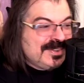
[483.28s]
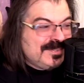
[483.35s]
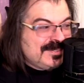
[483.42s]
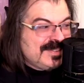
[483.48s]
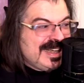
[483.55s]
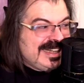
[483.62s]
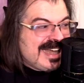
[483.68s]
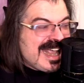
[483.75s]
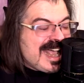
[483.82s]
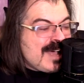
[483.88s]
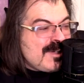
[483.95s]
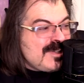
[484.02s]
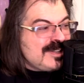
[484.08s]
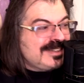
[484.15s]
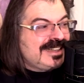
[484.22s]
Wait,
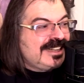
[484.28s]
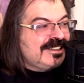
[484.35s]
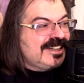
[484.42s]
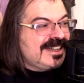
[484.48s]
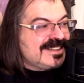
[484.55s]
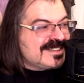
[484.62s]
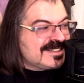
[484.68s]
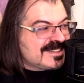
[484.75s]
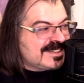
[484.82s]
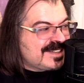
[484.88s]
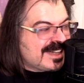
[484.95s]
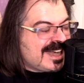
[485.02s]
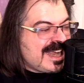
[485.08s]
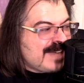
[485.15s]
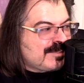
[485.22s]
how hilarious is it
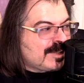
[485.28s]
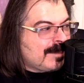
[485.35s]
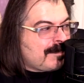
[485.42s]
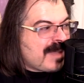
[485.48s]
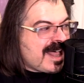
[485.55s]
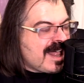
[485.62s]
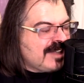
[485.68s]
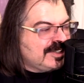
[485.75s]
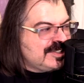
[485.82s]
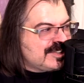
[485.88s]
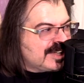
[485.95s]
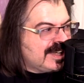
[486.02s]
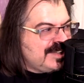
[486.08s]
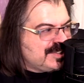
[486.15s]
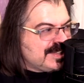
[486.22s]
that I have her
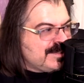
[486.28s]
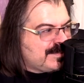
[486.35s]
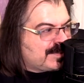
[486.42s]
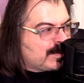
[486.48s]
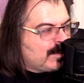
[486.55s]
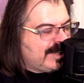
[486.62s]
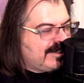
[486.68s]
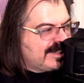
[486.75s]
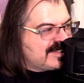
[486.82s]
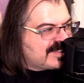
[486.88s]
apologizing for wearing